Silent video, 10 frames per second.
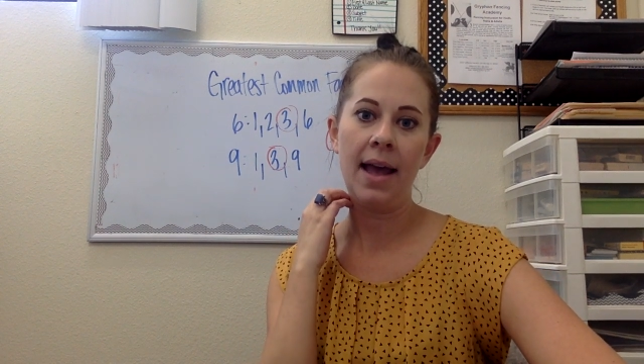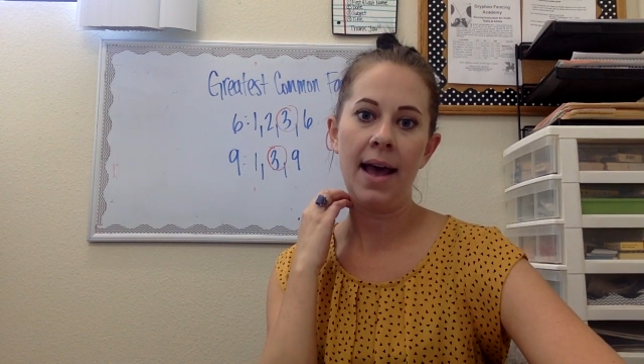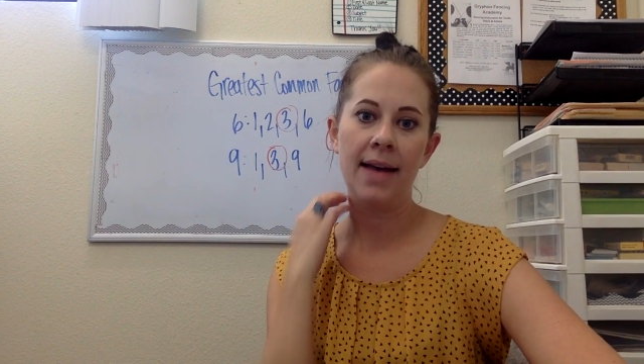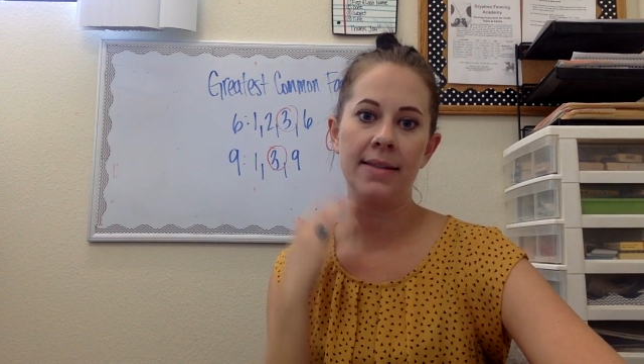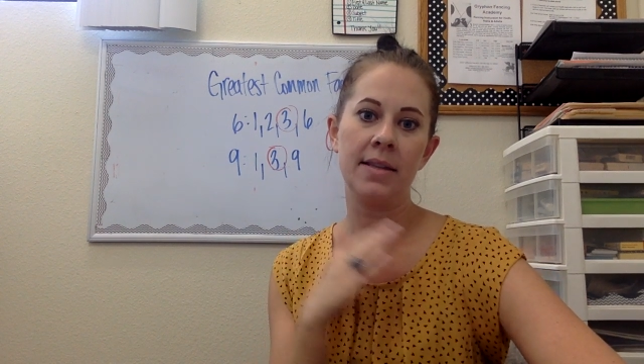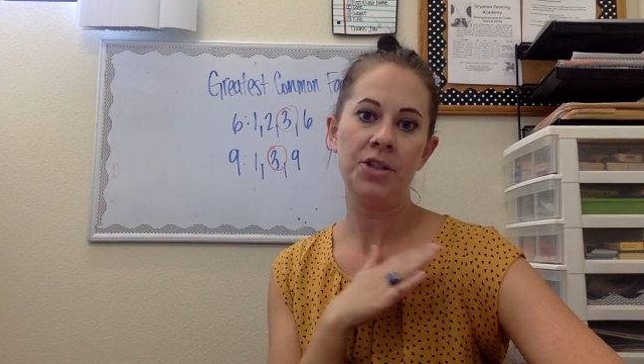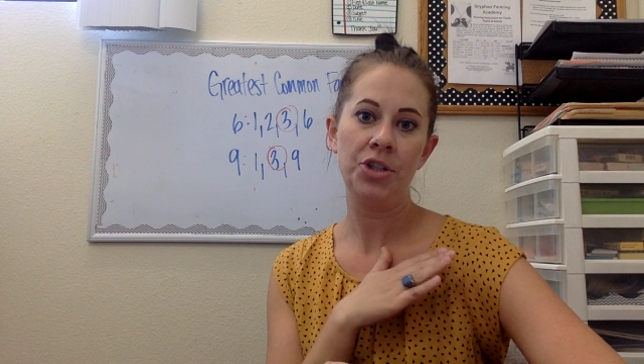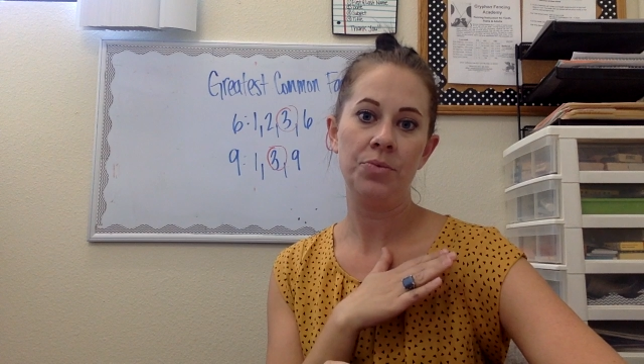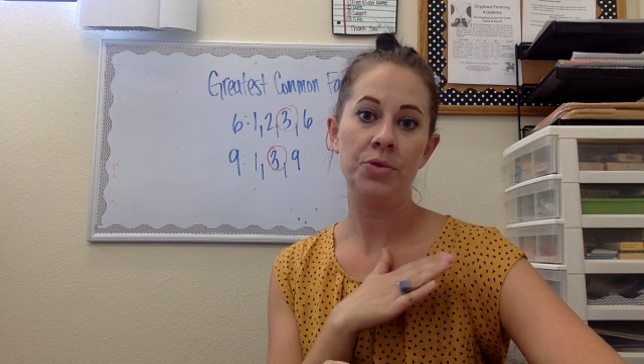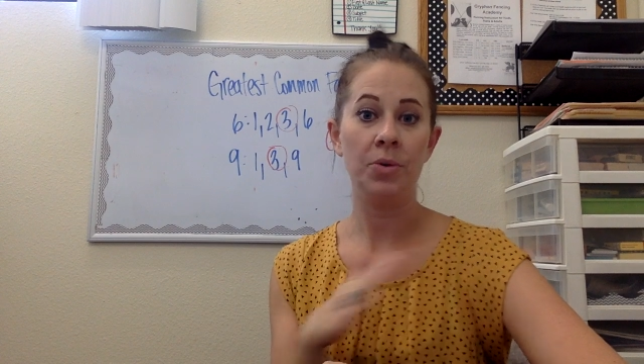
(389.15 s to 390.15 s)
ask that
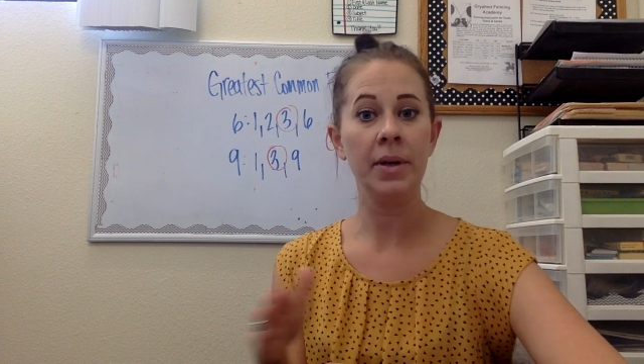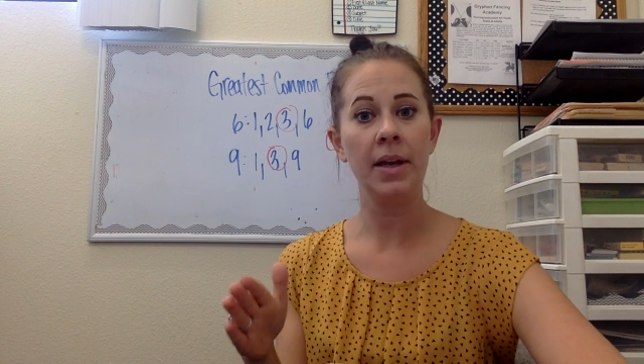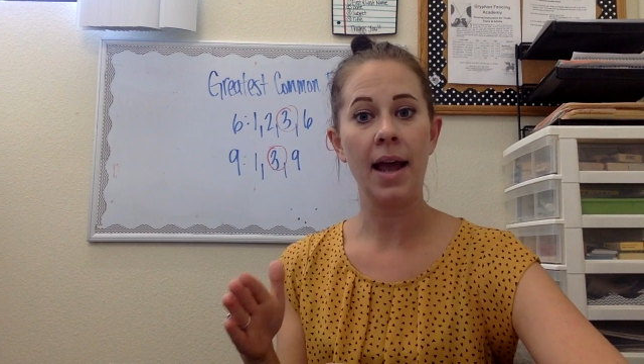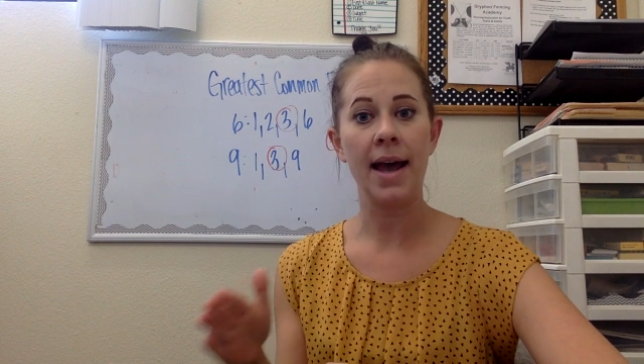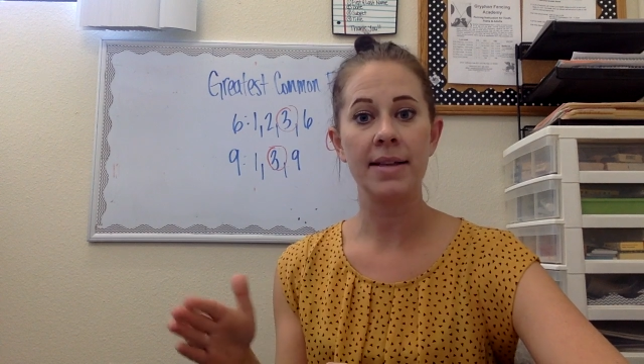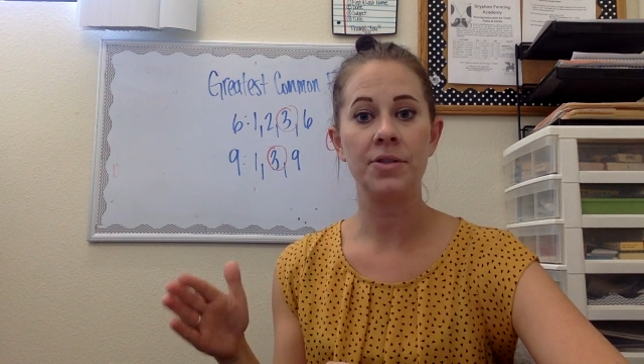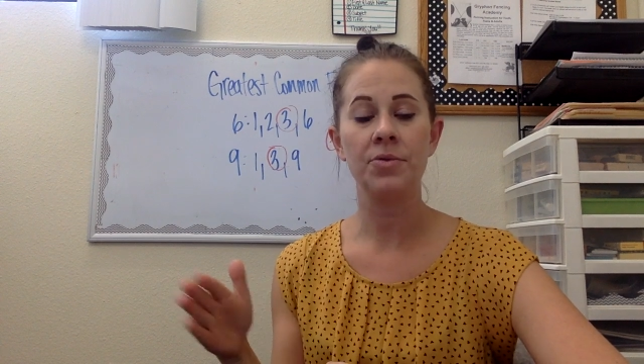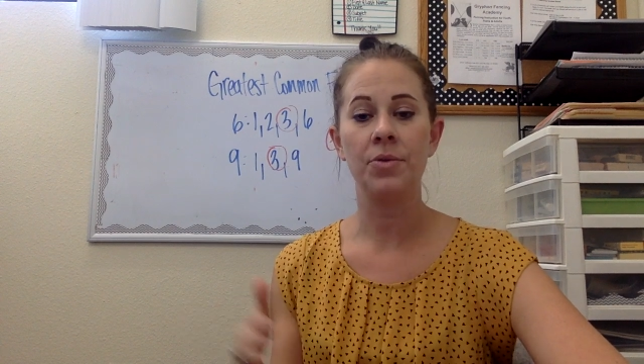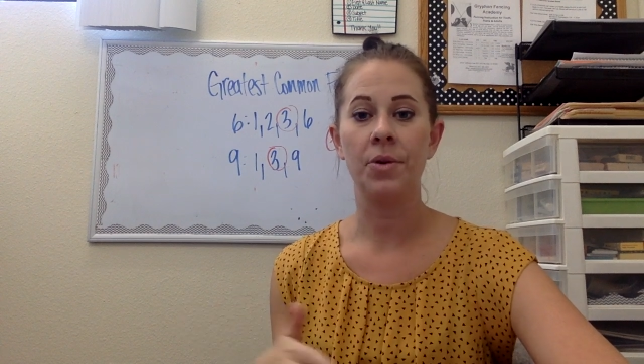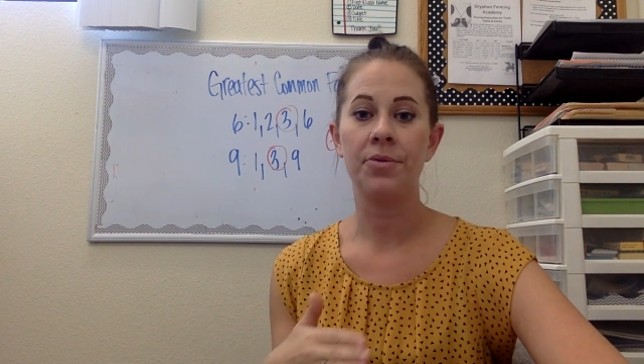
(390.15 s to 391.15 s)
you do it as you
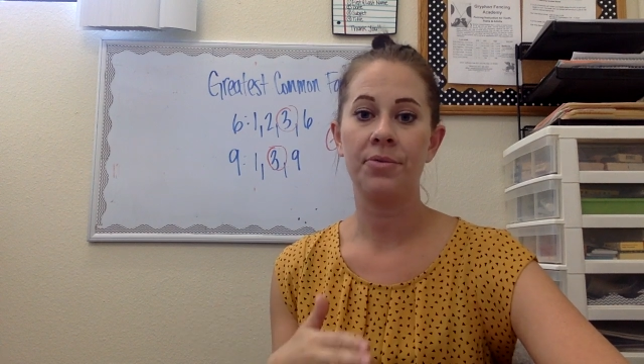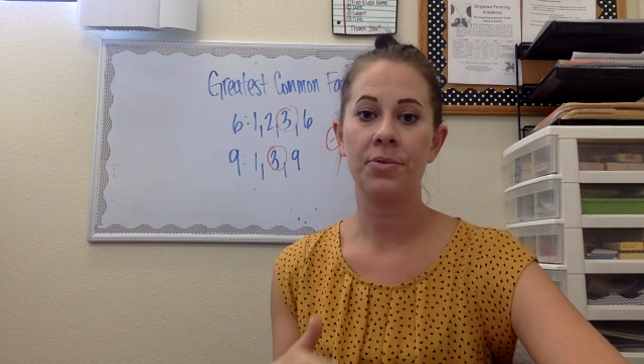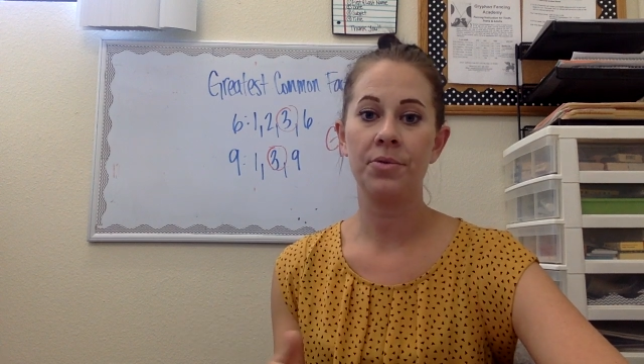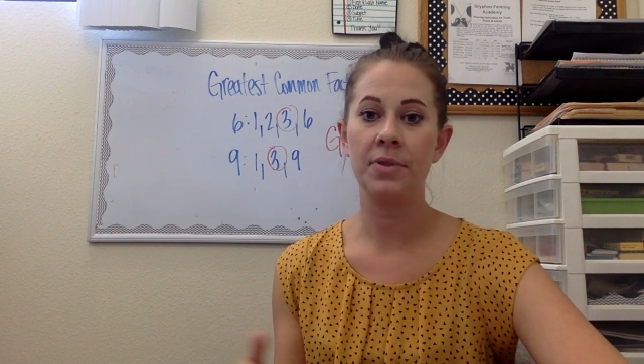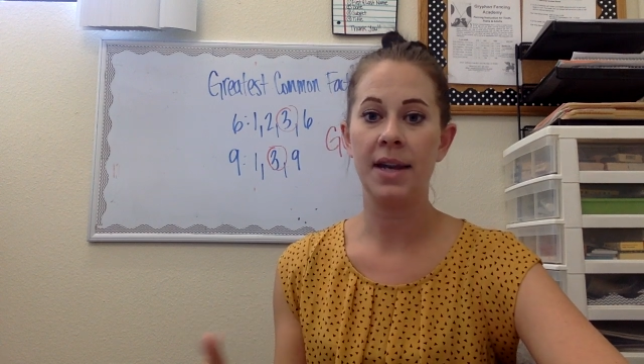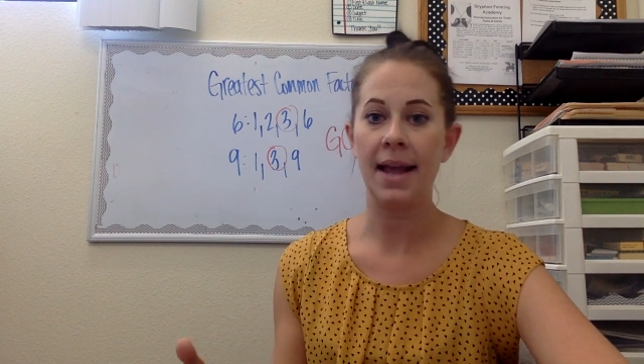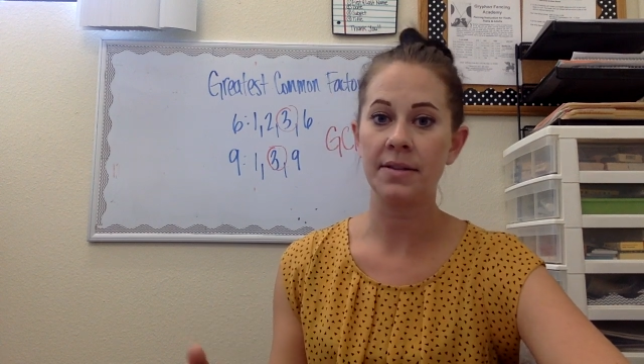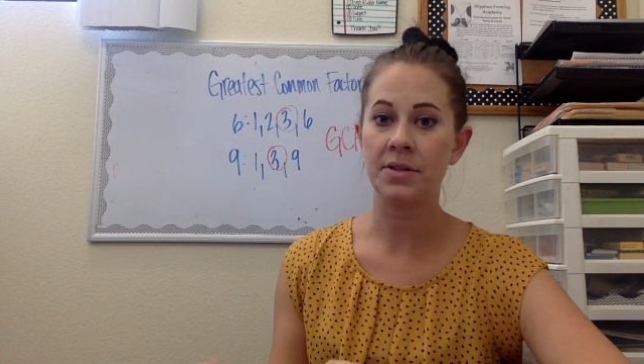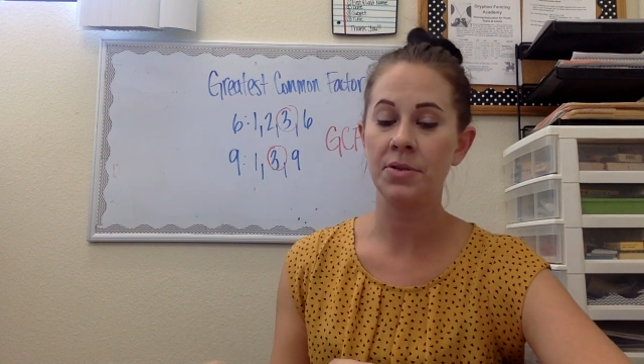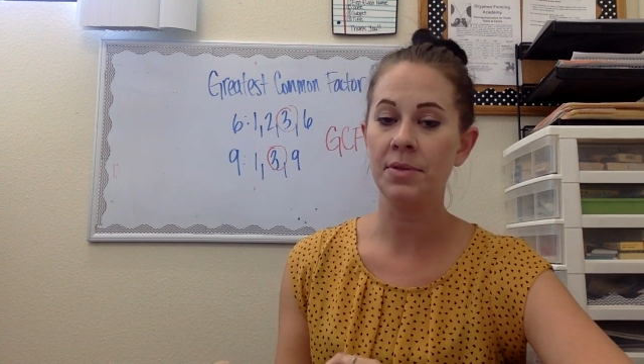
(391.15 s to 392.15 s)
go through the
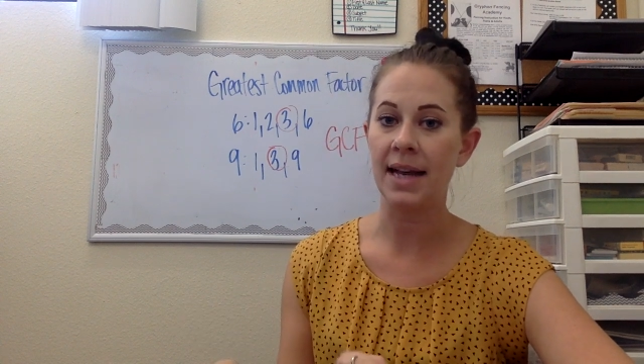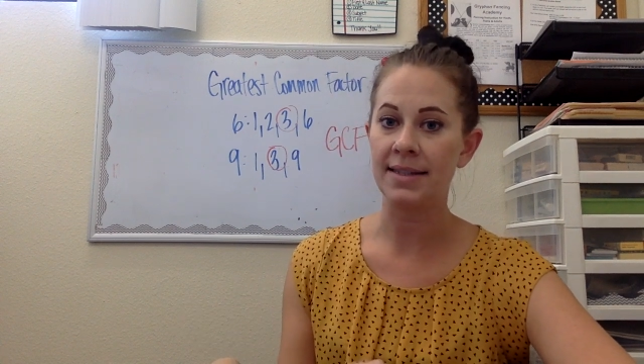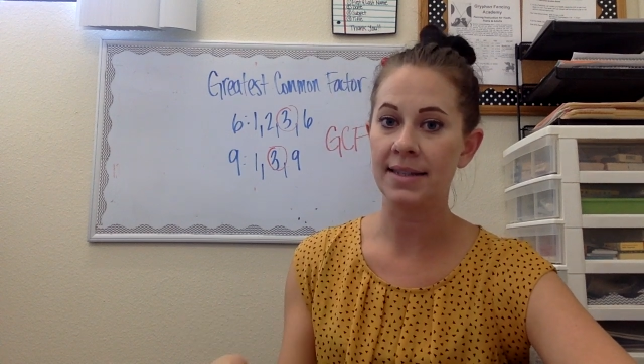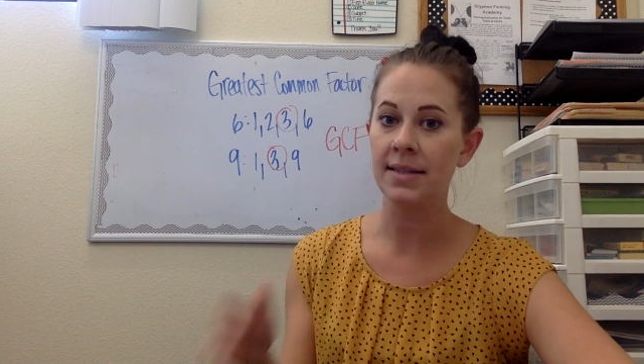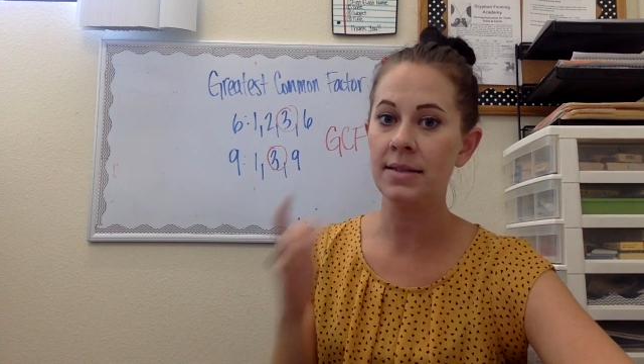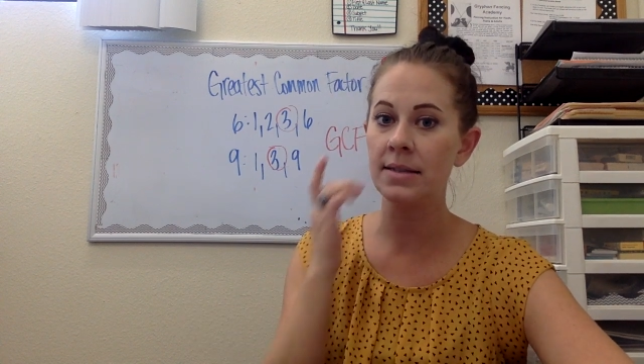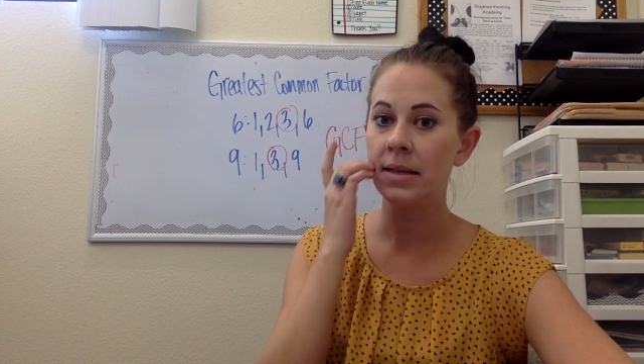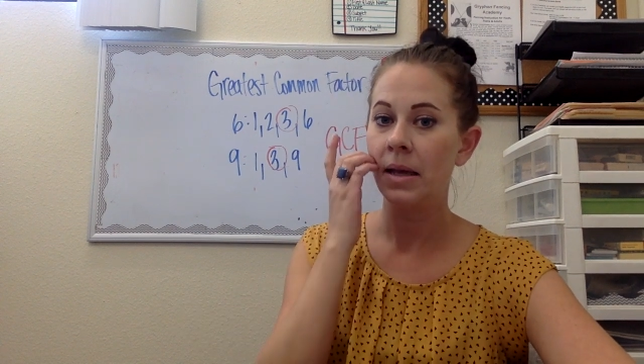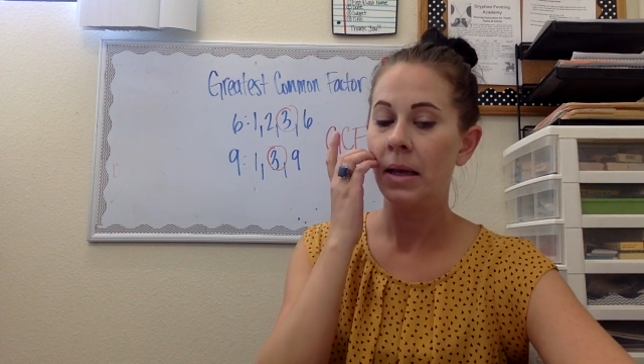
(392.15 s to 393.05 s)
next 2 lessons.